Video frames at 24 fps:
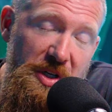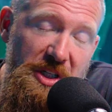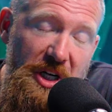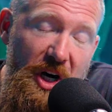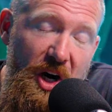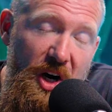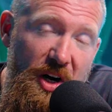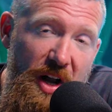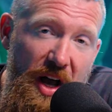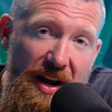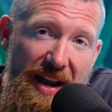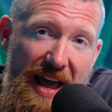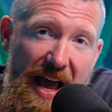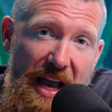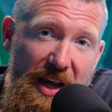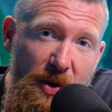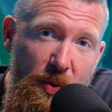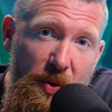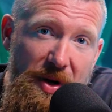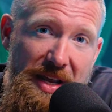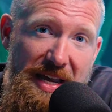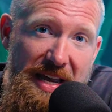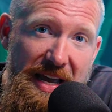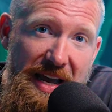return on
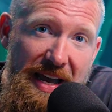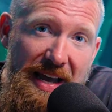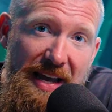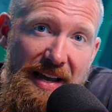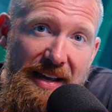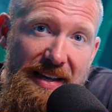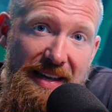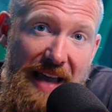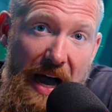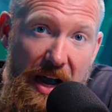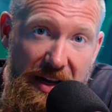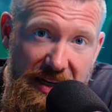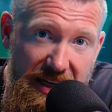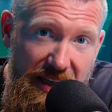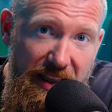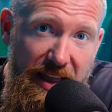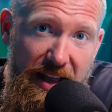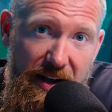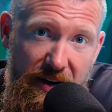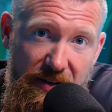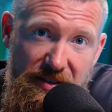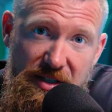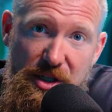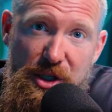equity
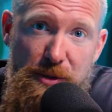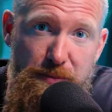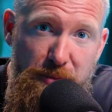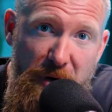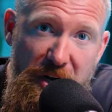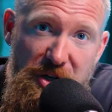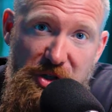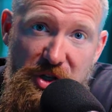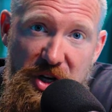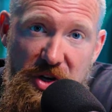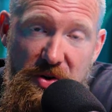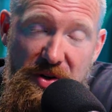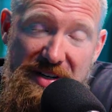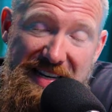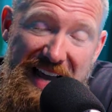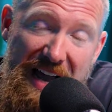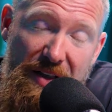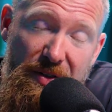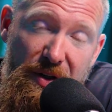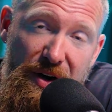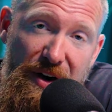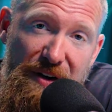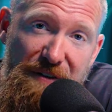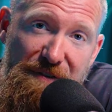calculator. It's a spreadsheet. You can
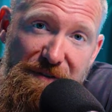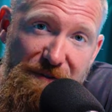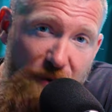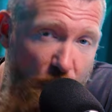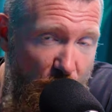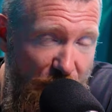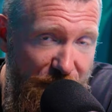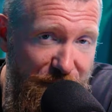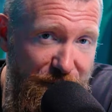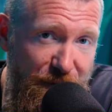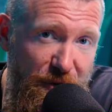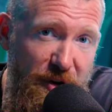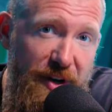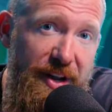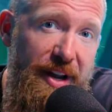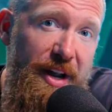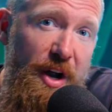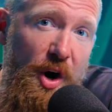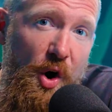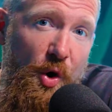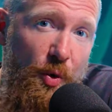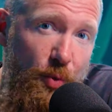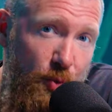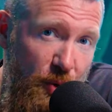download it for
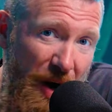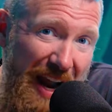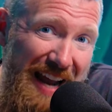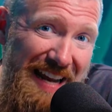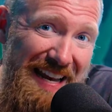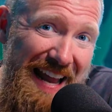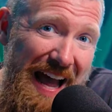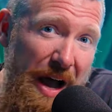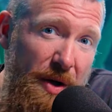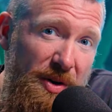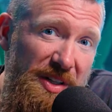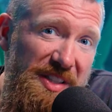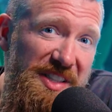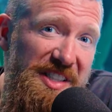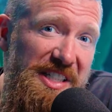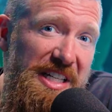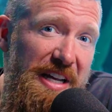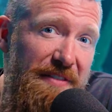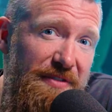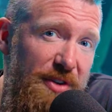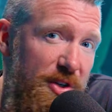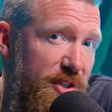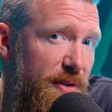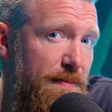free right now to
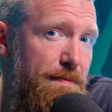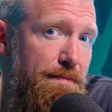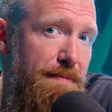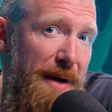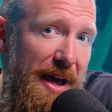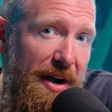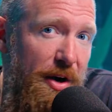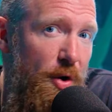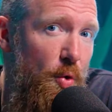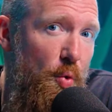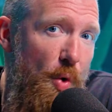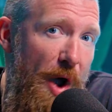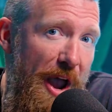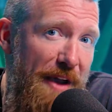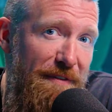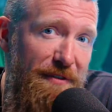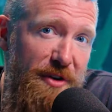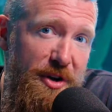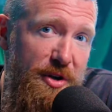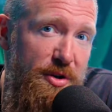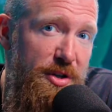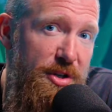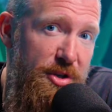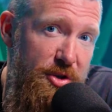see if there's a better way
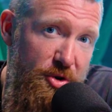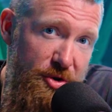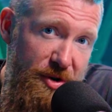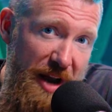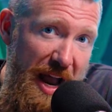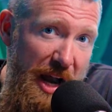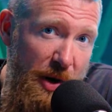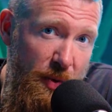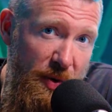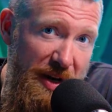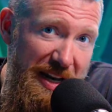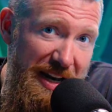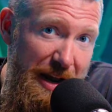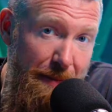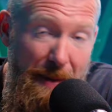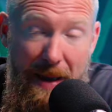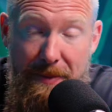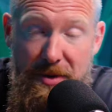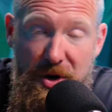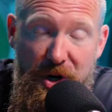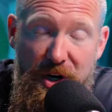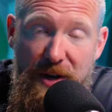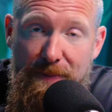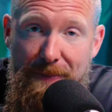for you to use your equity. Now,
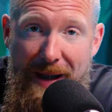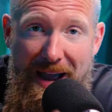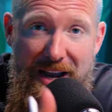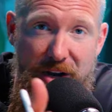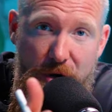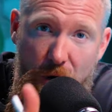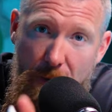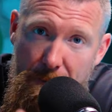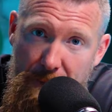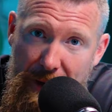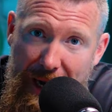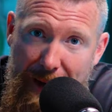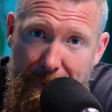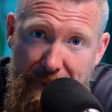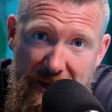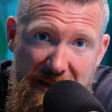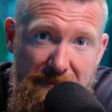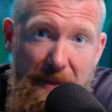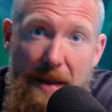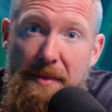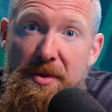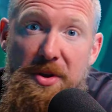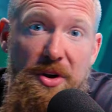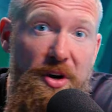maybe you're going to buy your own
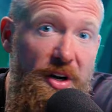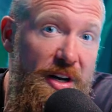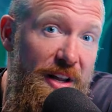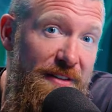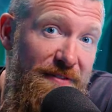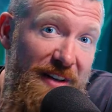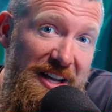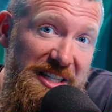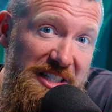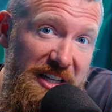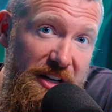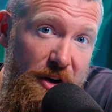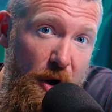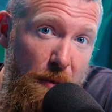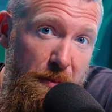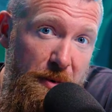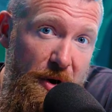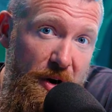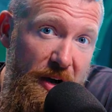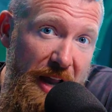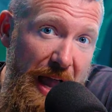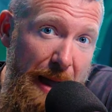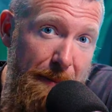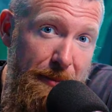property. Maybe you're going to invest it in
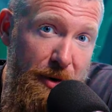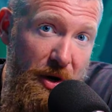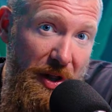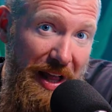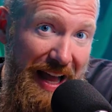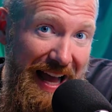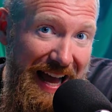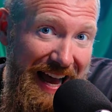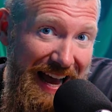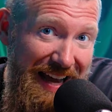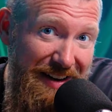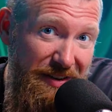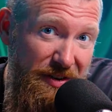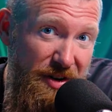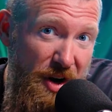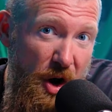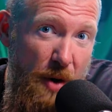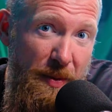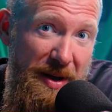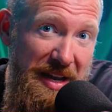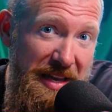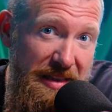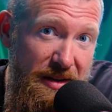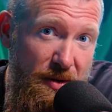Open Door Capital. I don't
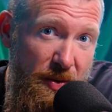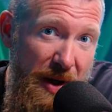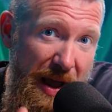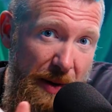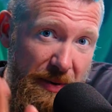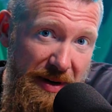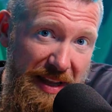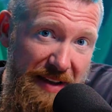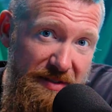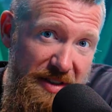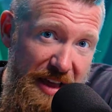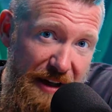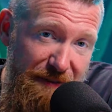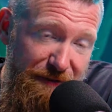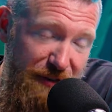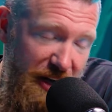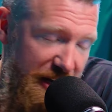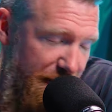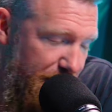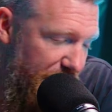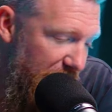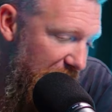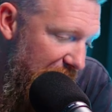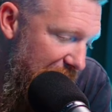know. Either way, I want to give you that
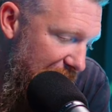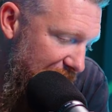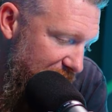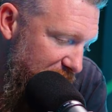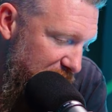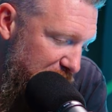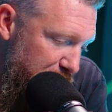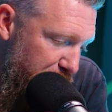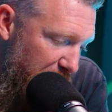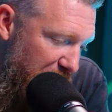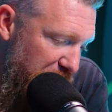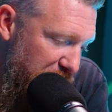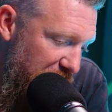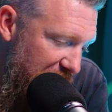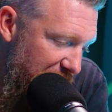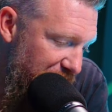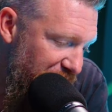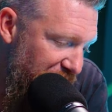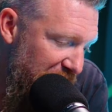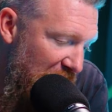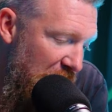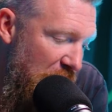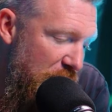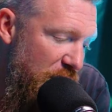free uh,
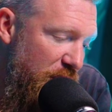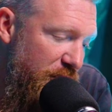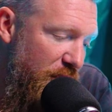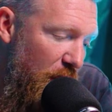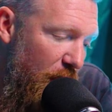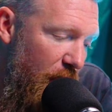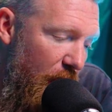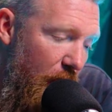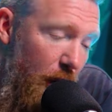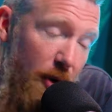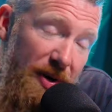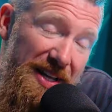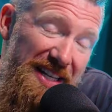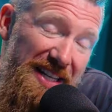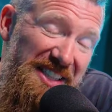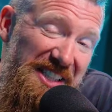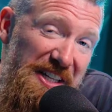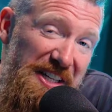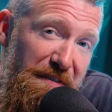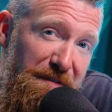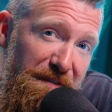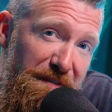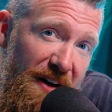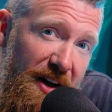spreadsheet. Just go to O D
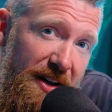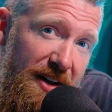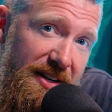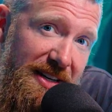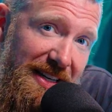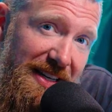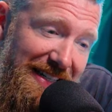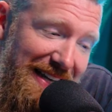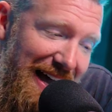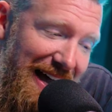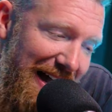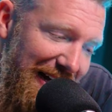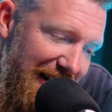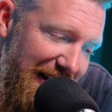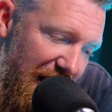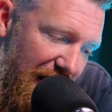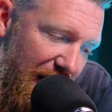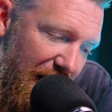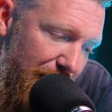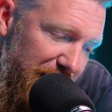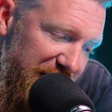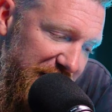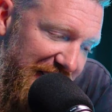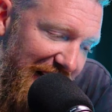C fund dot
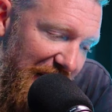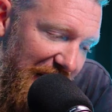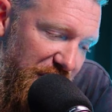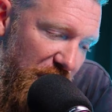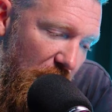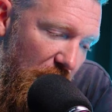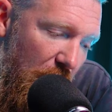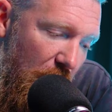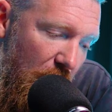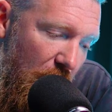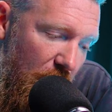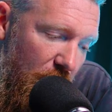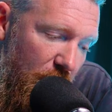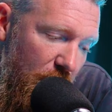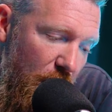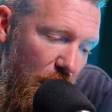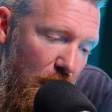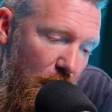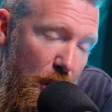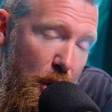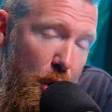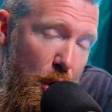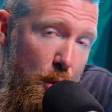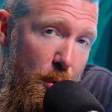com slash R
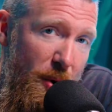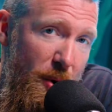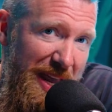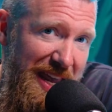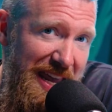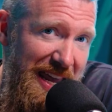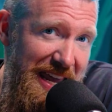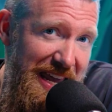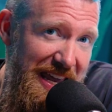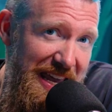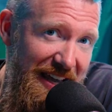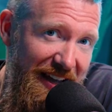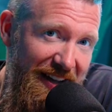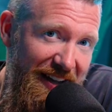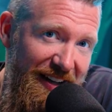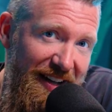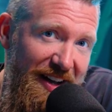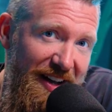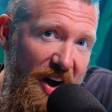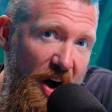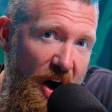O E.